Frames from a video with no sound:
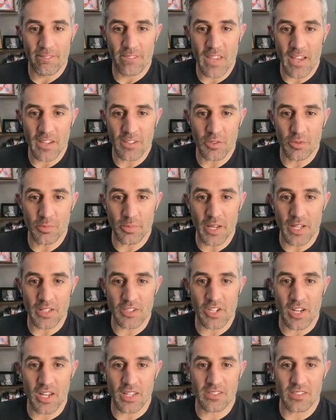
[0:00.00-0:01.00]
Yeah, you
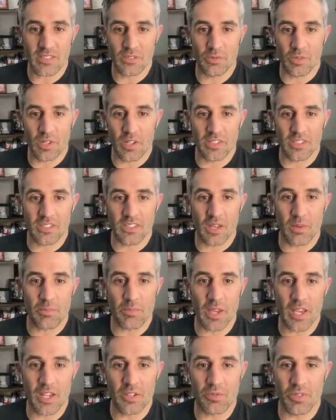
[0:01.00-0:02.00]
bet, Jess. We're on the same
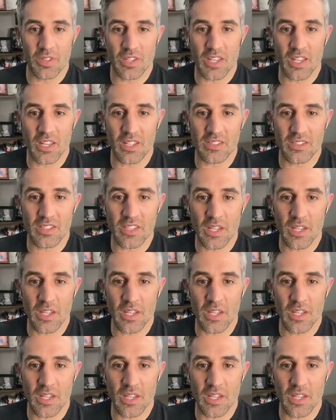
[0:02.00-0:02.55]
page with kids.